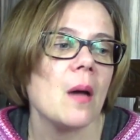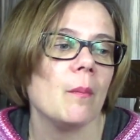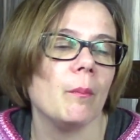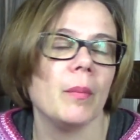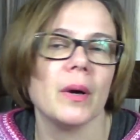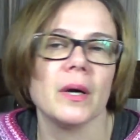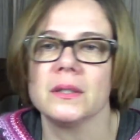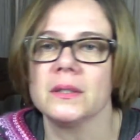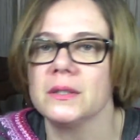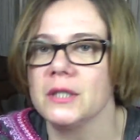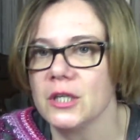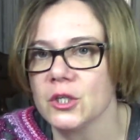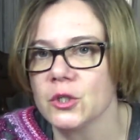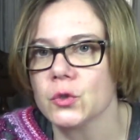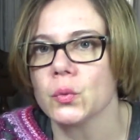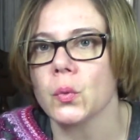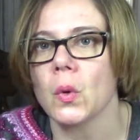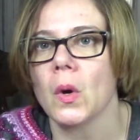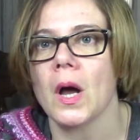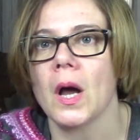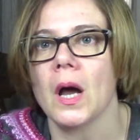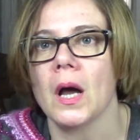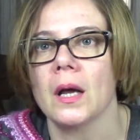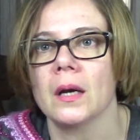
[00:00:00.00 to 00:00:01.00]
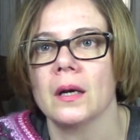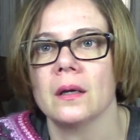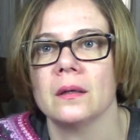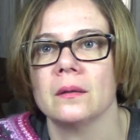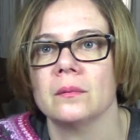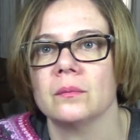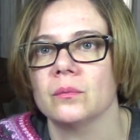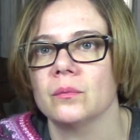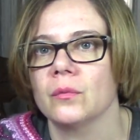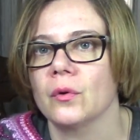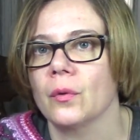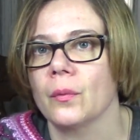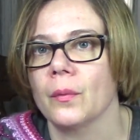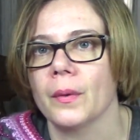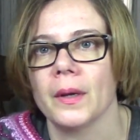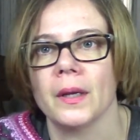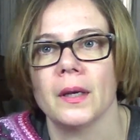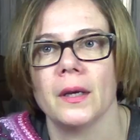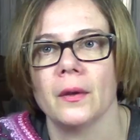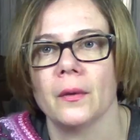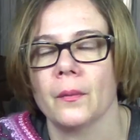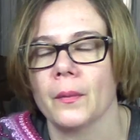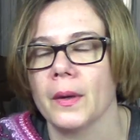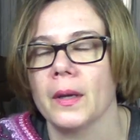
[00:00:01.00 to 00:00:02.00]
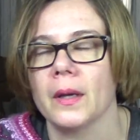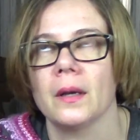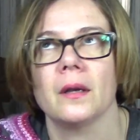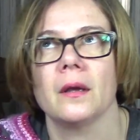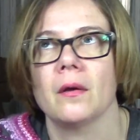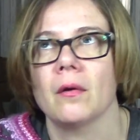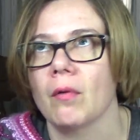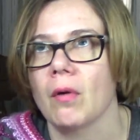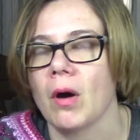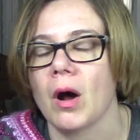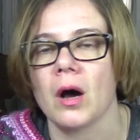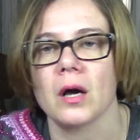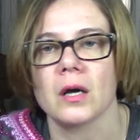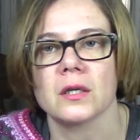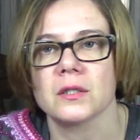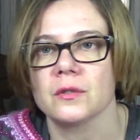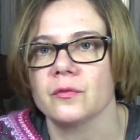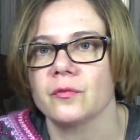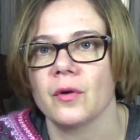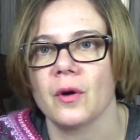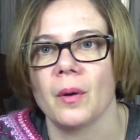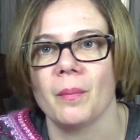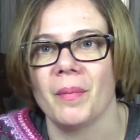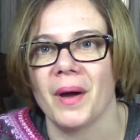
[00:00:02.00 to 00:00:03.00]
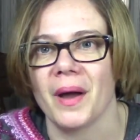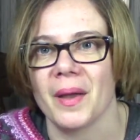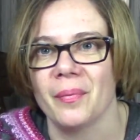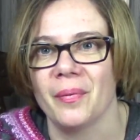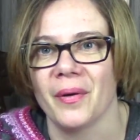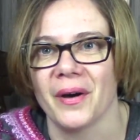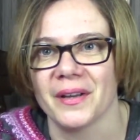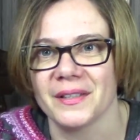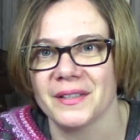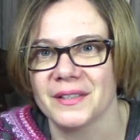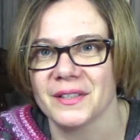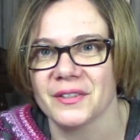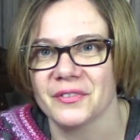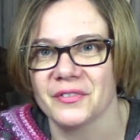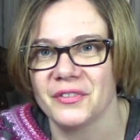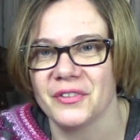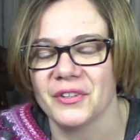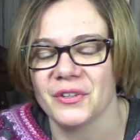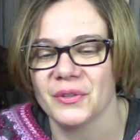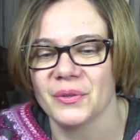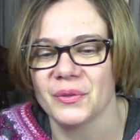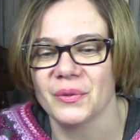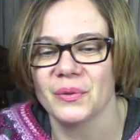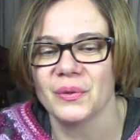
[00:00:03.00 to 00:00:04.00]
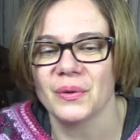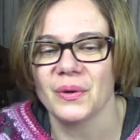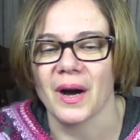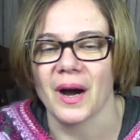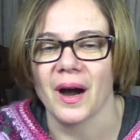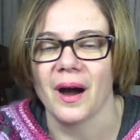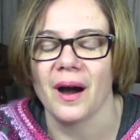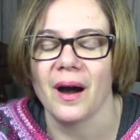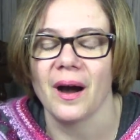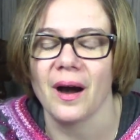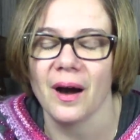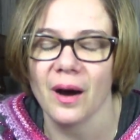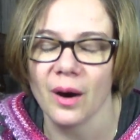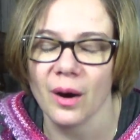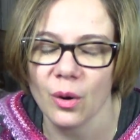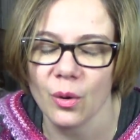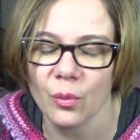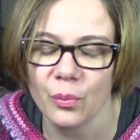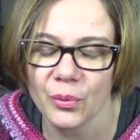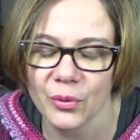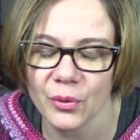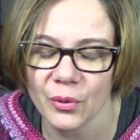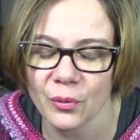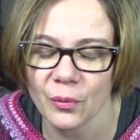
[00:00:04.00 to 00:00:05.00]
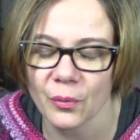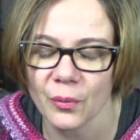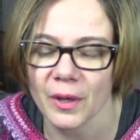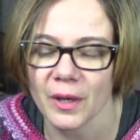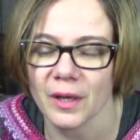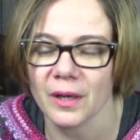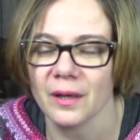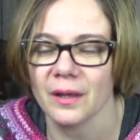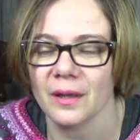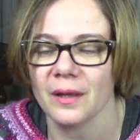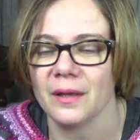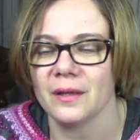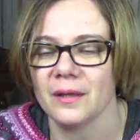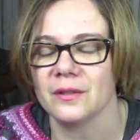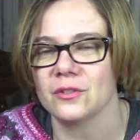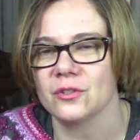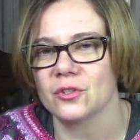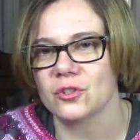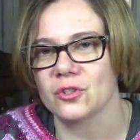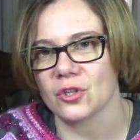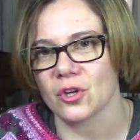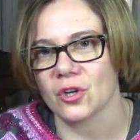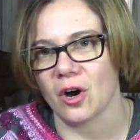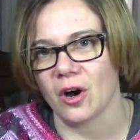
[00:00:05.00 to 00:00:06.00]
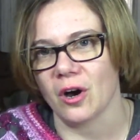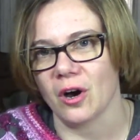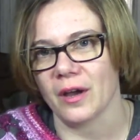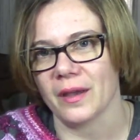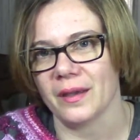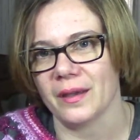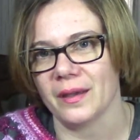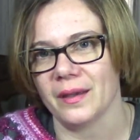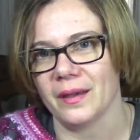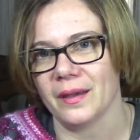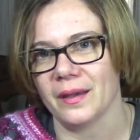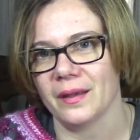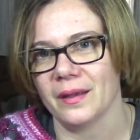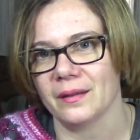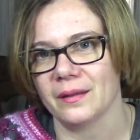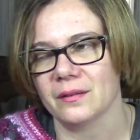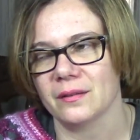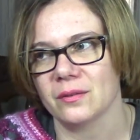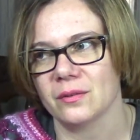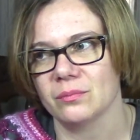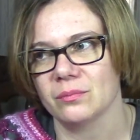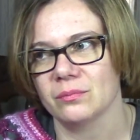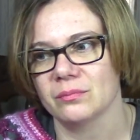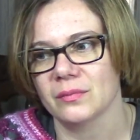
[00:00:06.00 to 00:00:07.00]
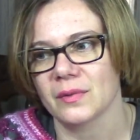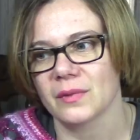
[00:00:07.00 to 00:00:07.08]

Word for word: But this one really, really rocks from my point of view. Hope you will enjoy it.